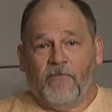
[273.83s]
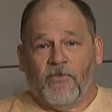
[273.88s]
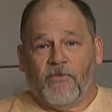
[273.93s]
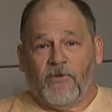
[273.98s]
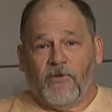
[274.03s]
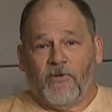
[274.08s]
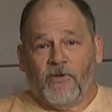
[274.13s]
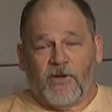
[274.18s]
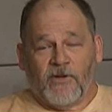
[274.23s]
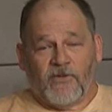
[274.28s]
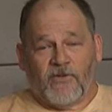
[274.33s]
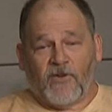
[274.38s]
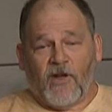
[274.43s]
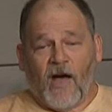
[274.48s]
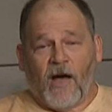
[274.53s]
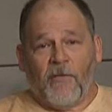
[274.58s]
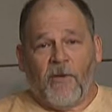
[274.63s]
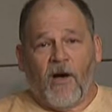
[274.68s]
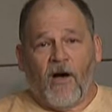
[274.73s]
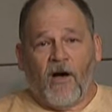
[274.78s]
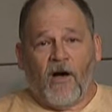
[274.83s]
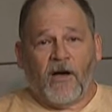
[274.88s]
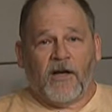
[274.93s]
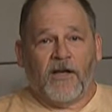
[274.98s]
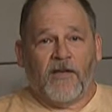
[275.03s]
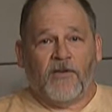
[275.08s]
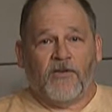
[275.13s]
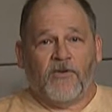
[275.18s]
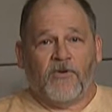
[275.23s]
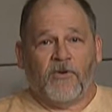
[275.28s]
threw his tomahawk
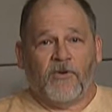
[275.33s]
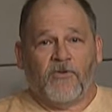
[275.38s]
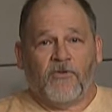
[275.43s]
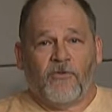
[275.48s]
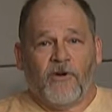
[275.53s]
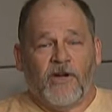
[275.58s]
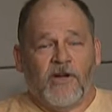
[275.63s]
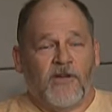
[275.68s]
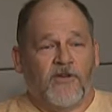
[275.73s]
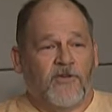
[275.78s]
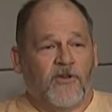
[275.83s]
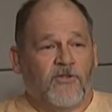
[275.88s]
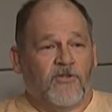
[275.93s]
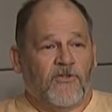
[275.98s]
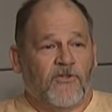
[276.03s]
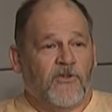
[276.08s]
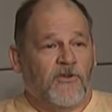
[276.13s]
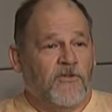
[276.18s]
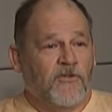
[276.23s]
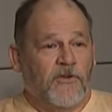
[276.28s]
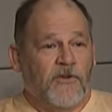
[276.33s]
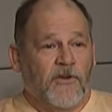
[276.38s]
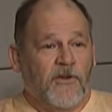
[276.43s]
into a tree just